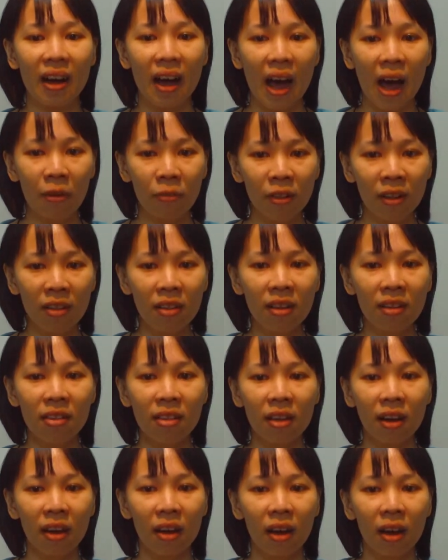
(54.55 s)
after this 6
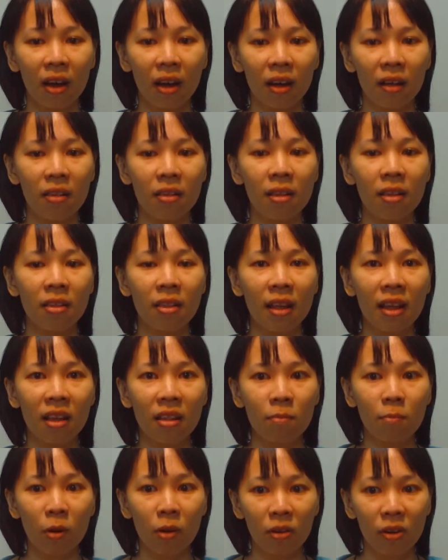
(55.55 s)
days
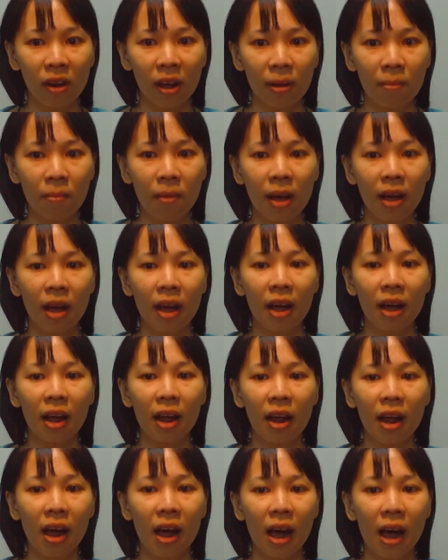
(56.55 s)
program,
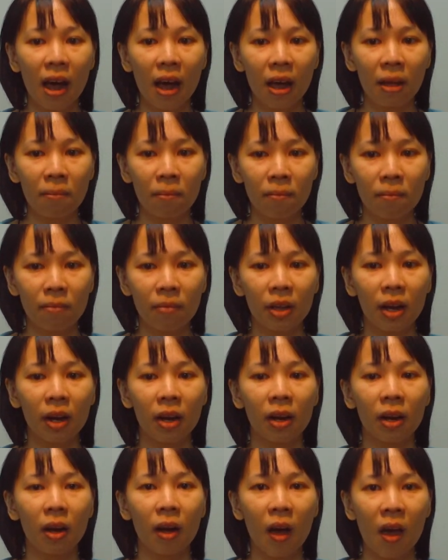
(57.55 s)
I'm
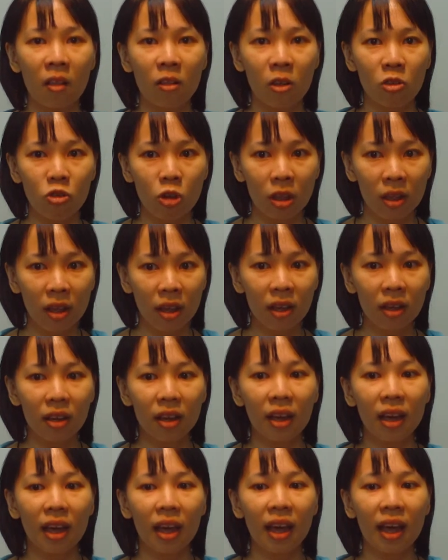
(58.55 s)
energetic
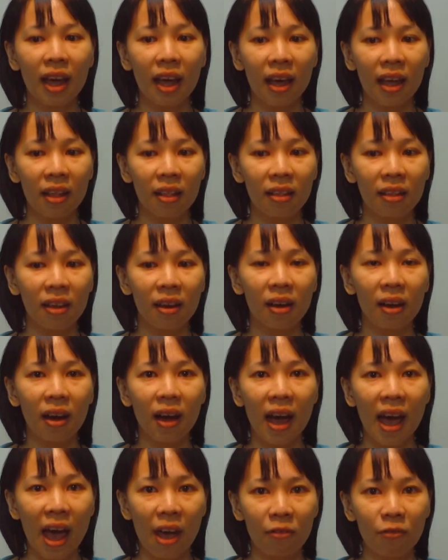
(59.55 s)
and
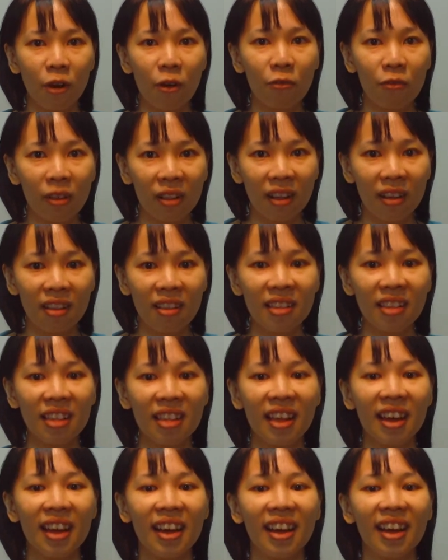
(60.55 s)
have confidence
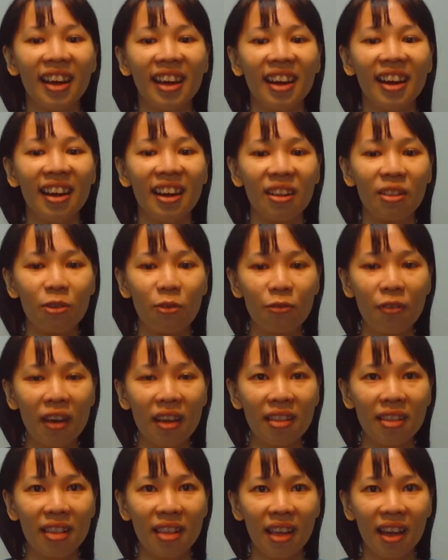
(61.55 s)
to
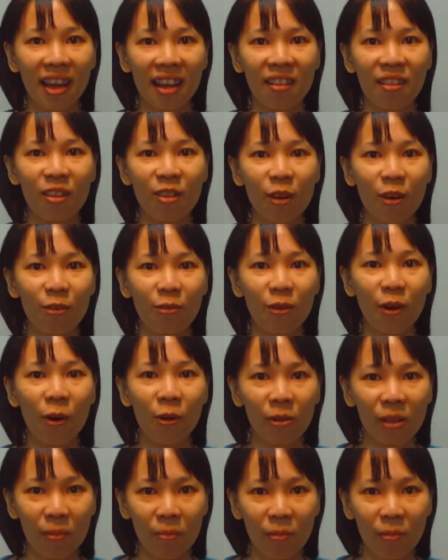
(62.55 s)
face and solve all the